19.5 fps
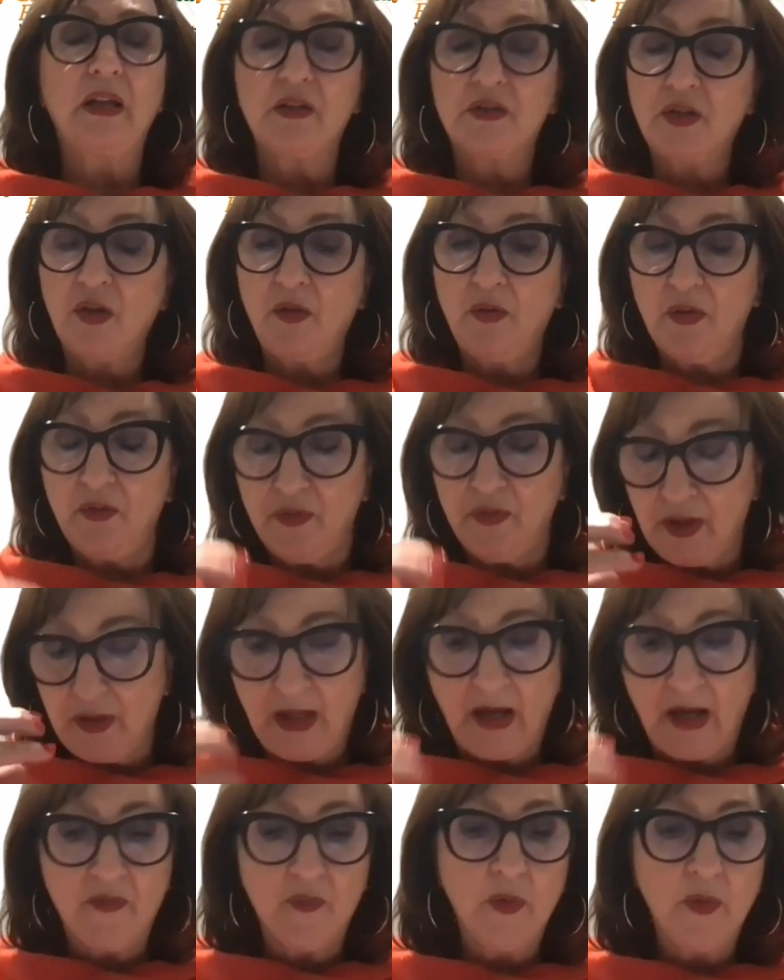And so the
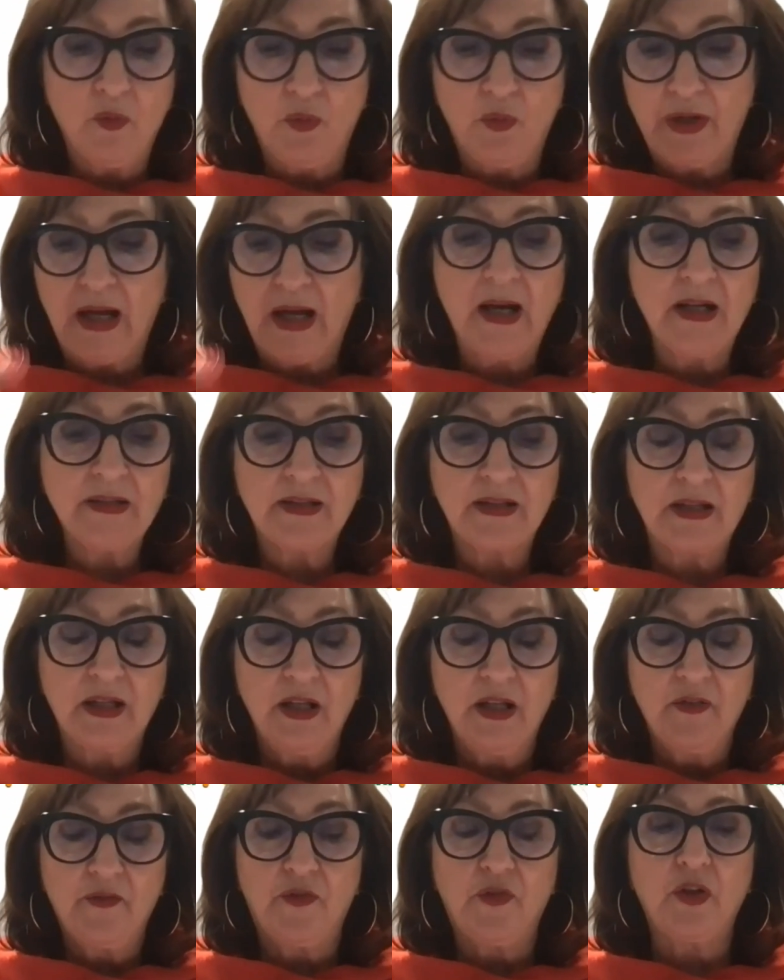government would ask
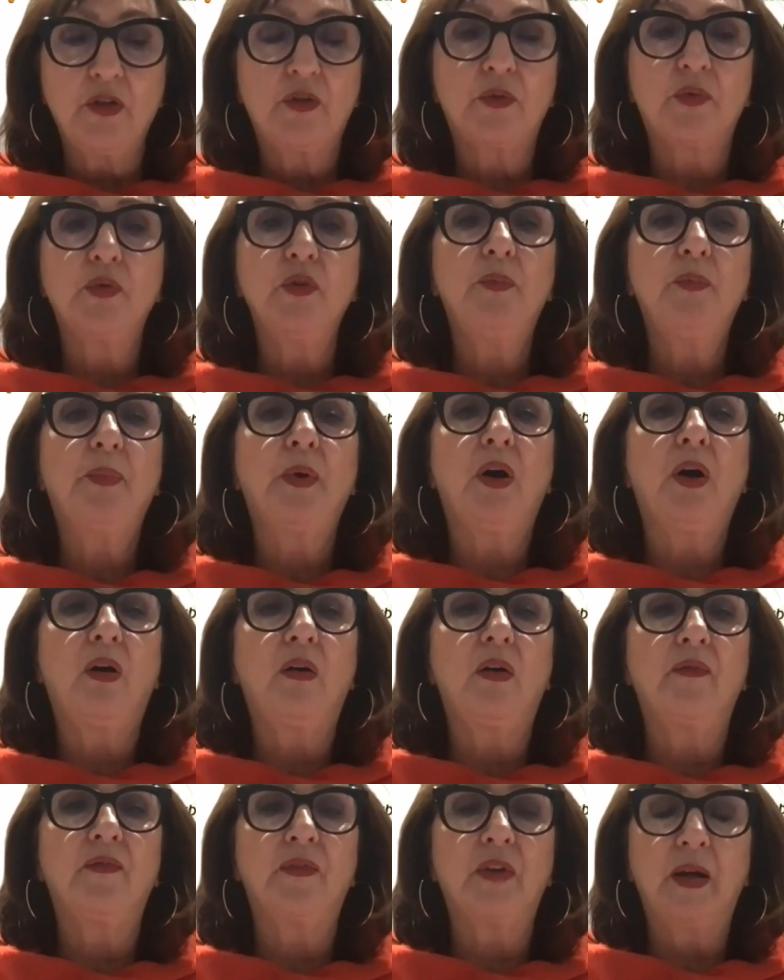for a group
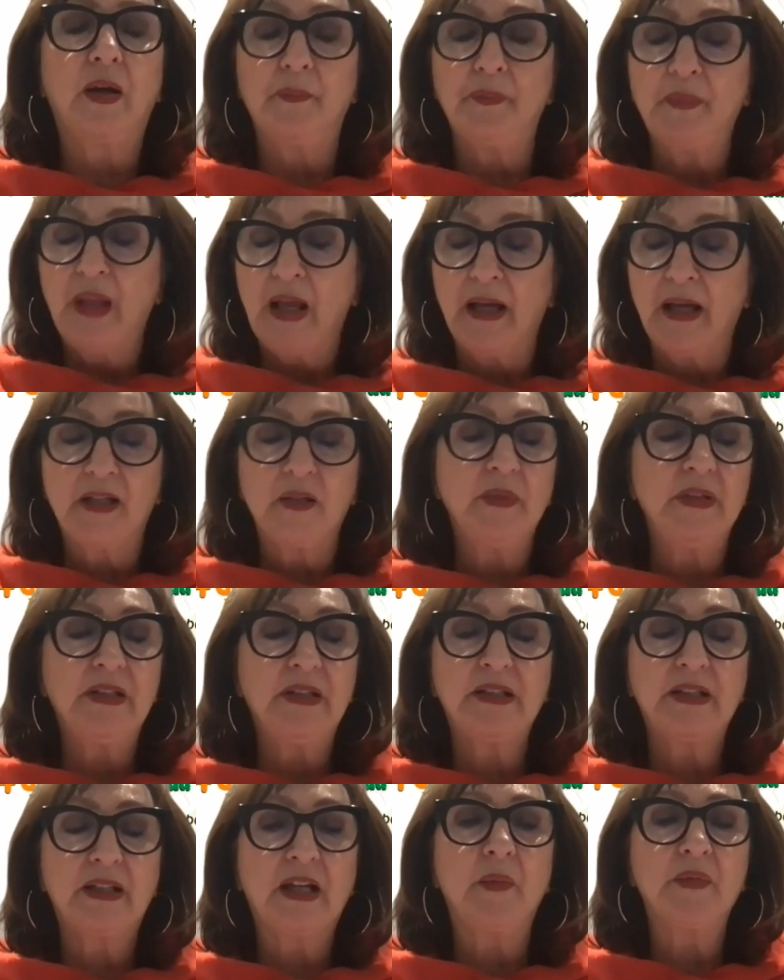of a committee
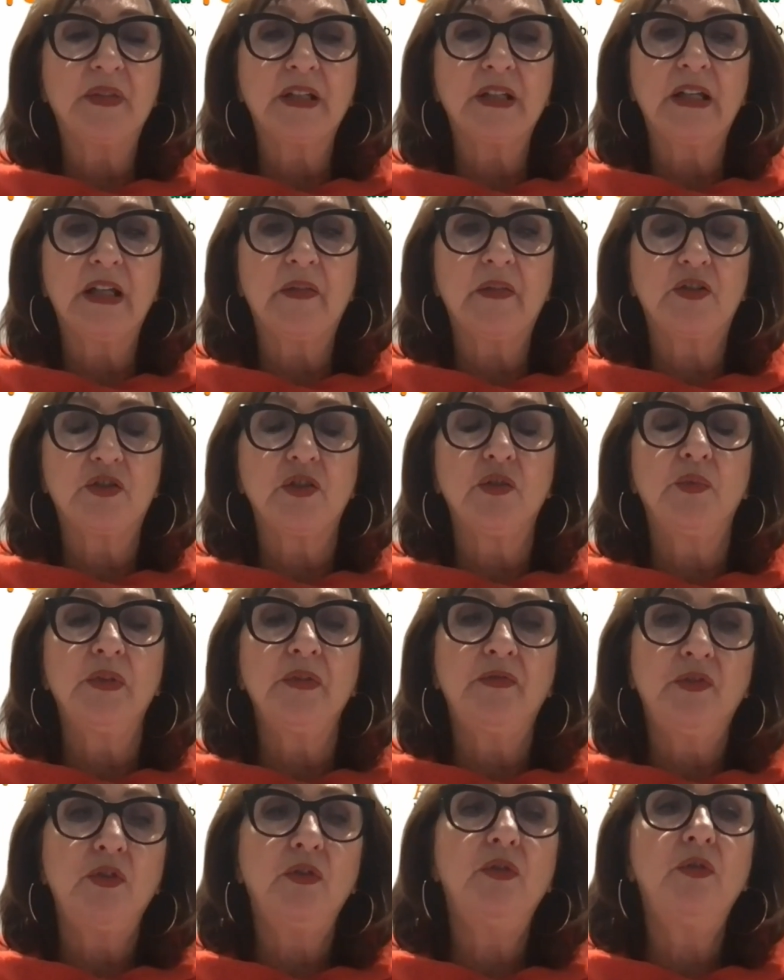to come together to
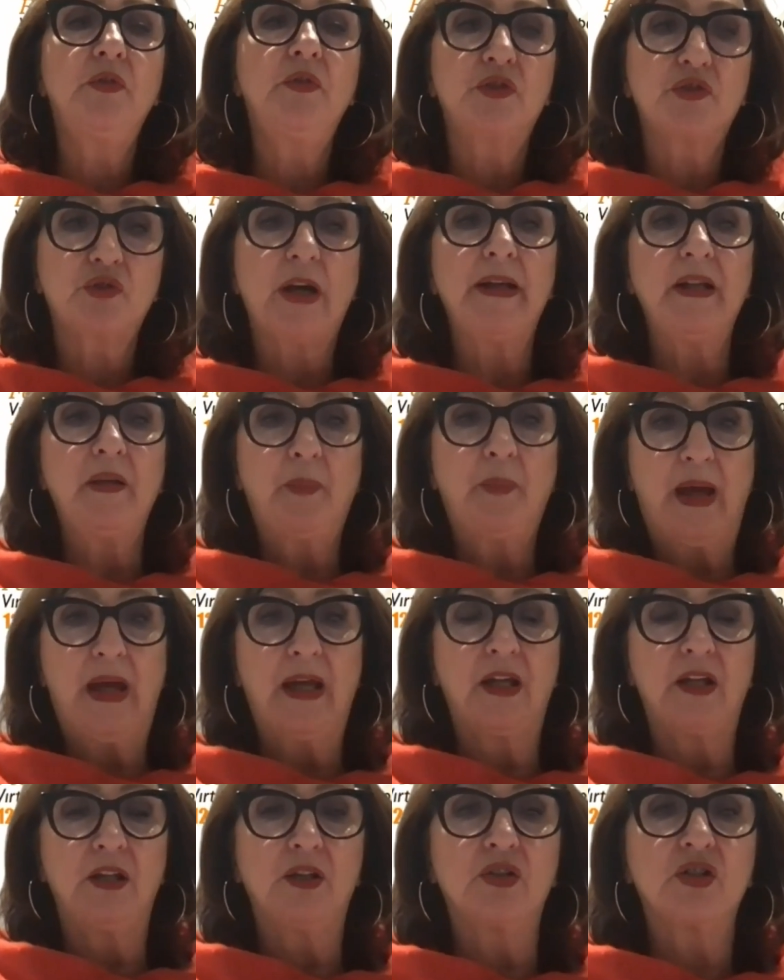review the training
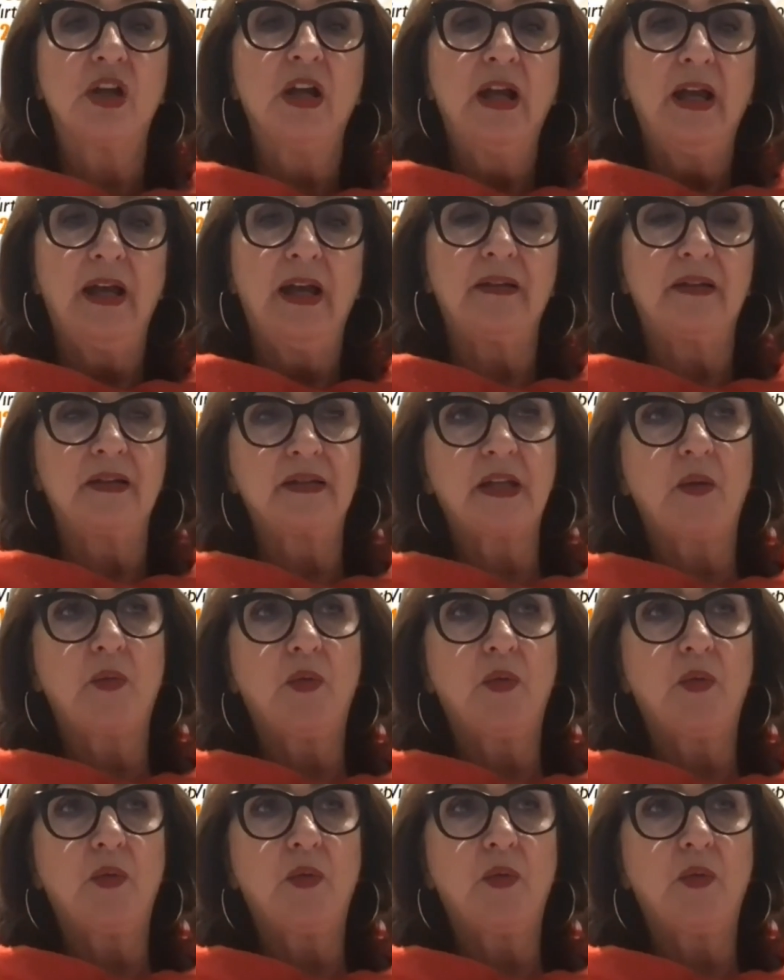package and to say,